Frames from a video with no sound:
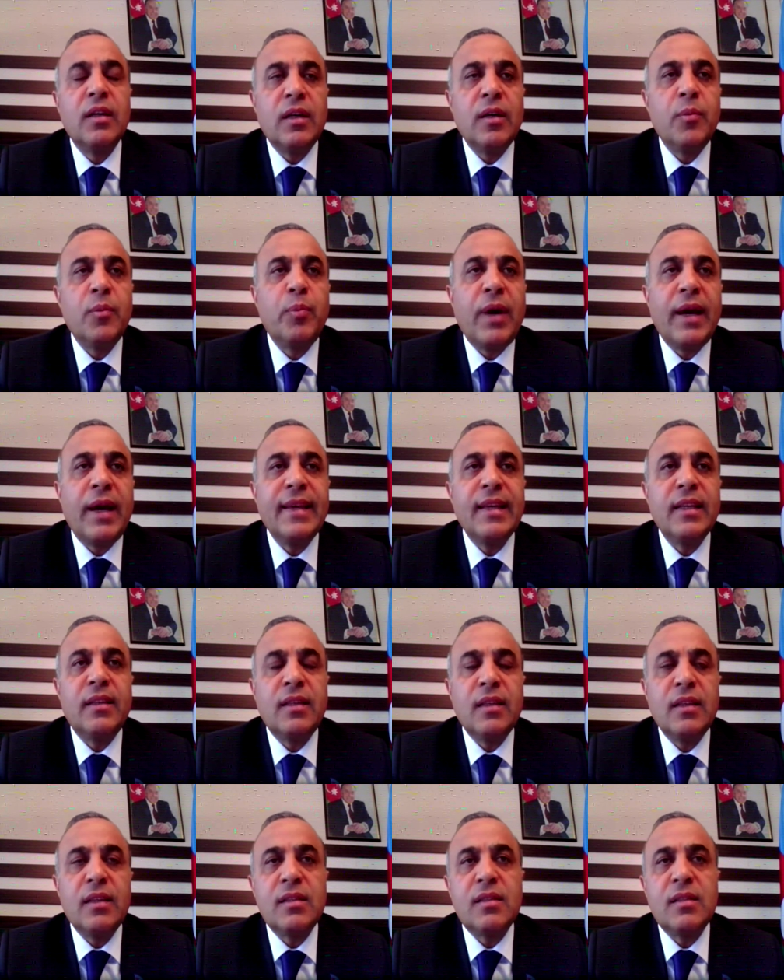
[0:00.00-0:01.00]
by
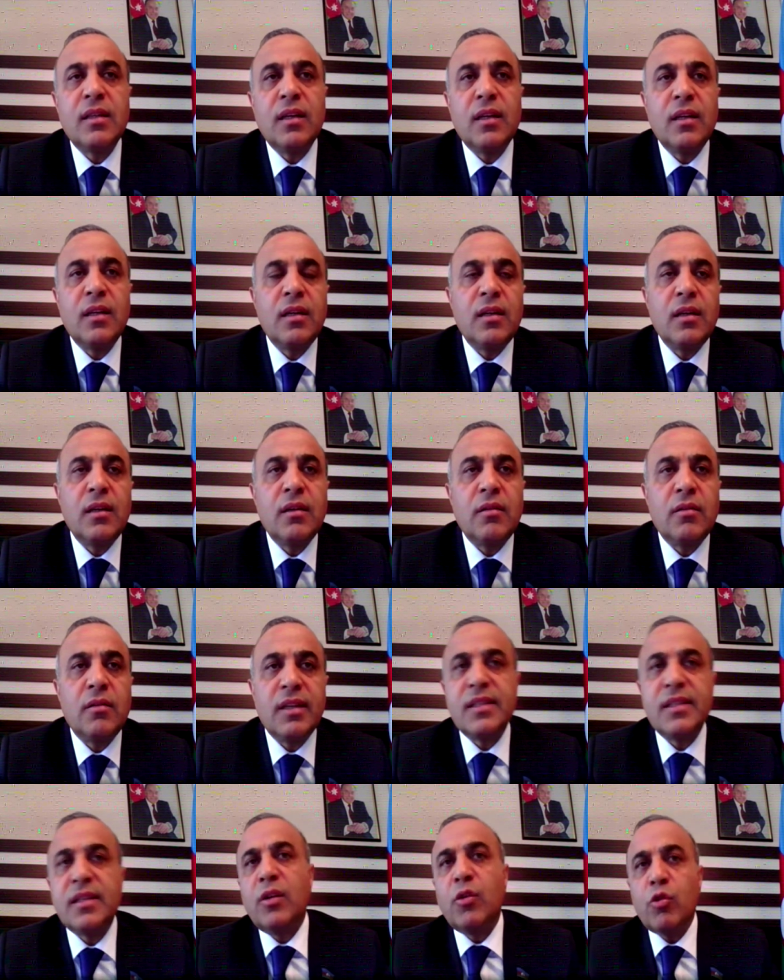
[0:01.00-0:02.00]
its
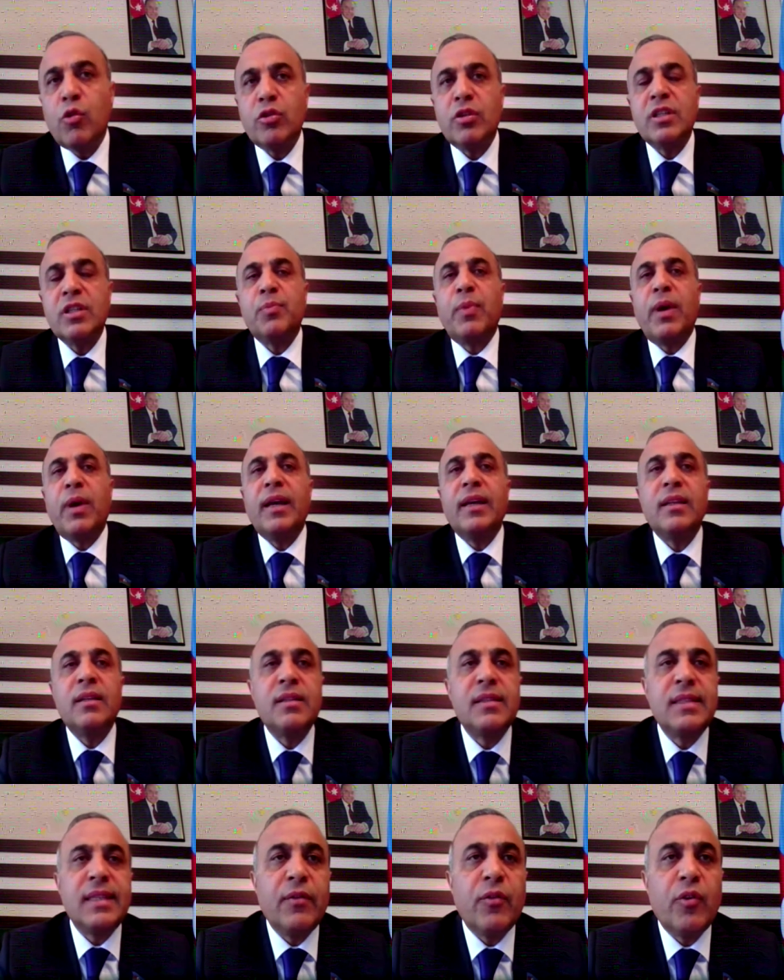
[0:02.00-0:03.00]
resolutions,
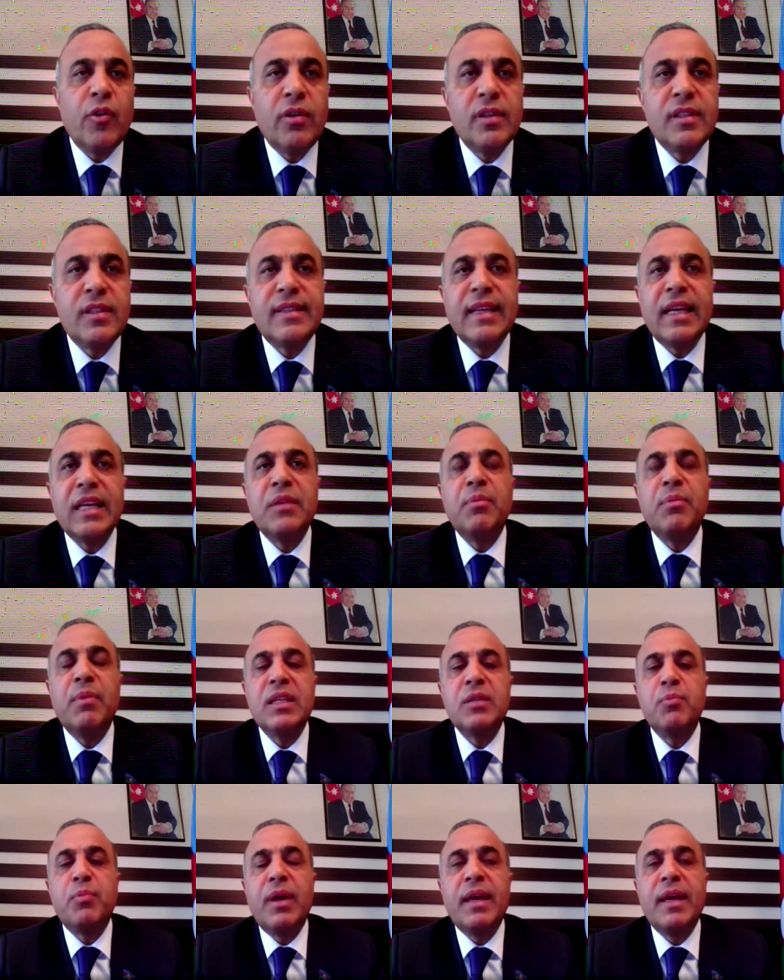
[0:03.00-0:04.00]
by several
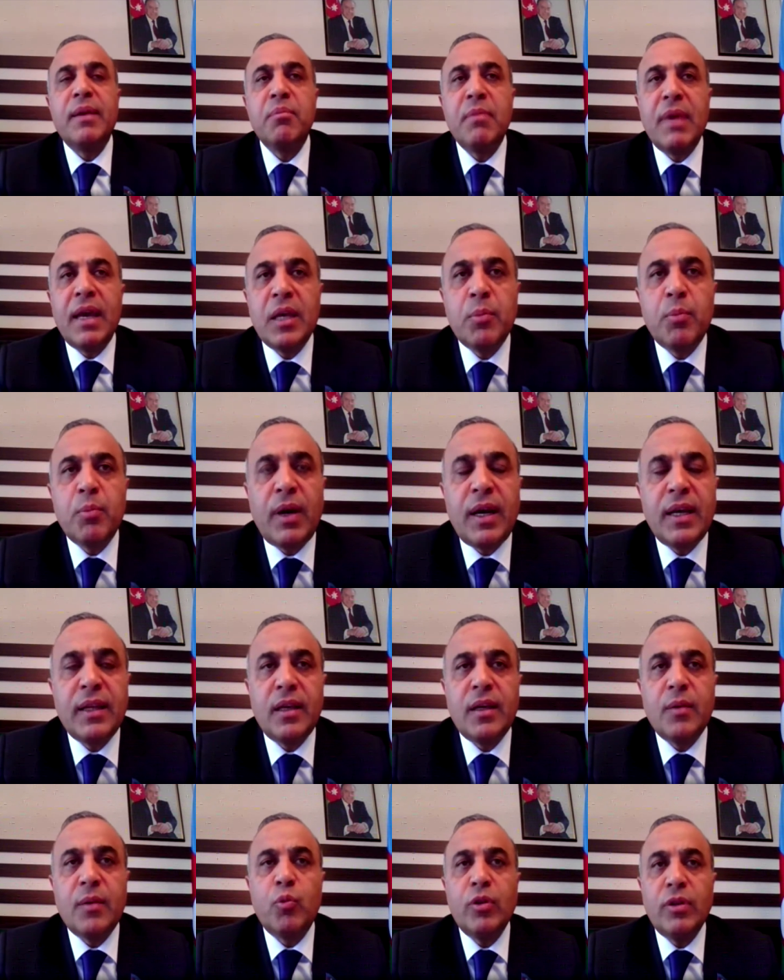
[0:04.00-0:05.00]
statements made by
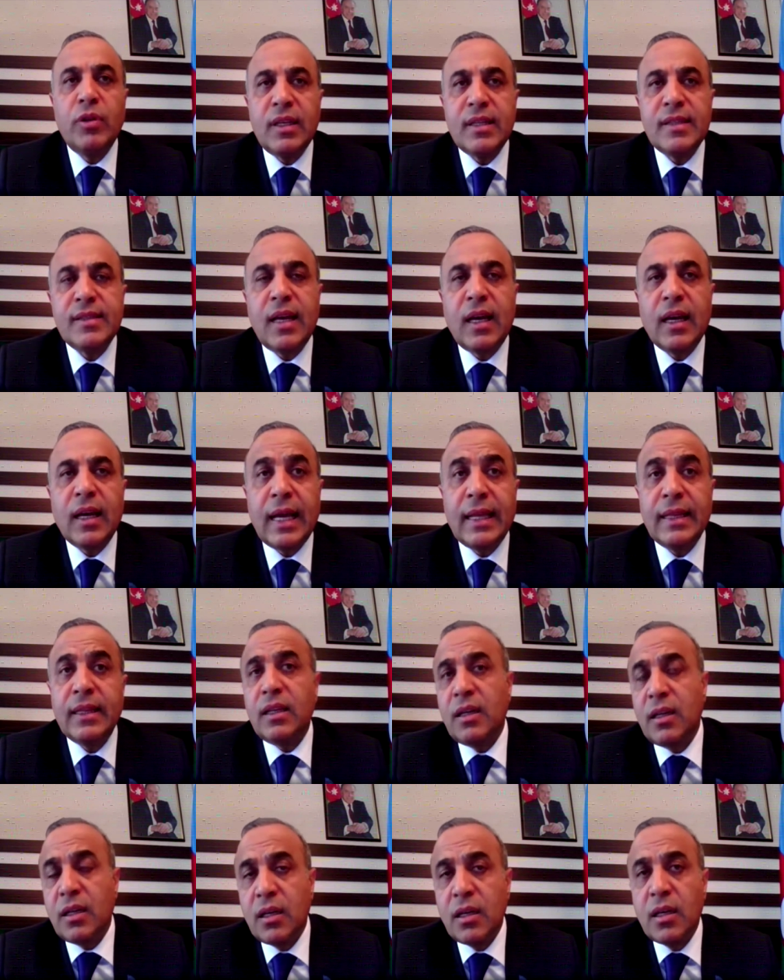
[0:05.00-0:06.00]
the Bundestag
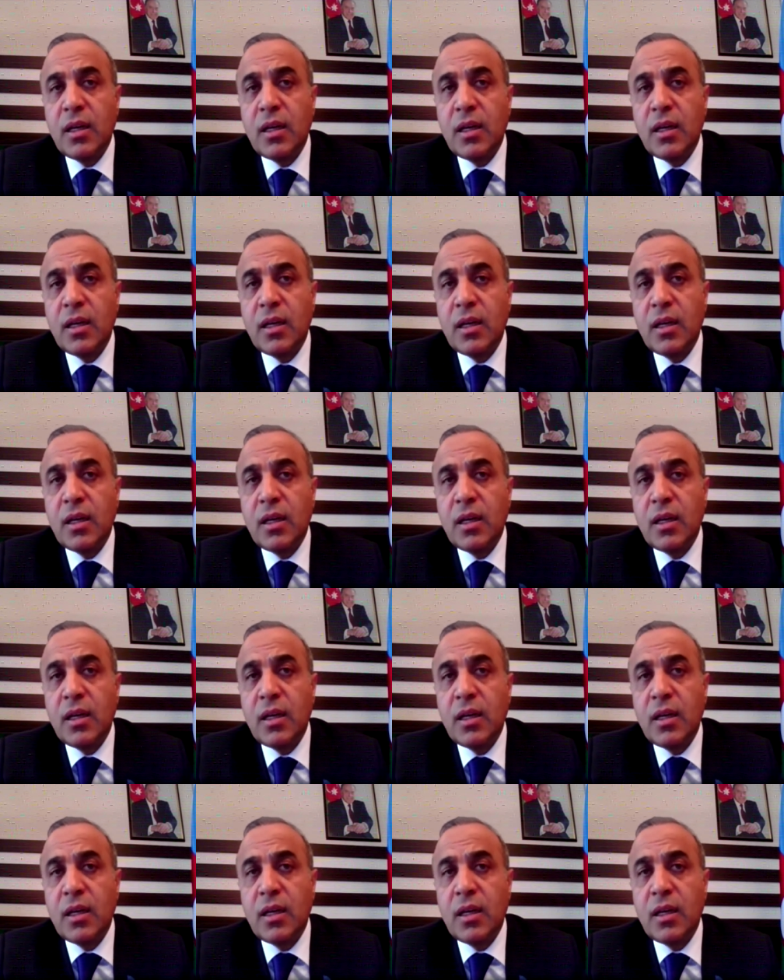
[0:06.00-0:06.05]
and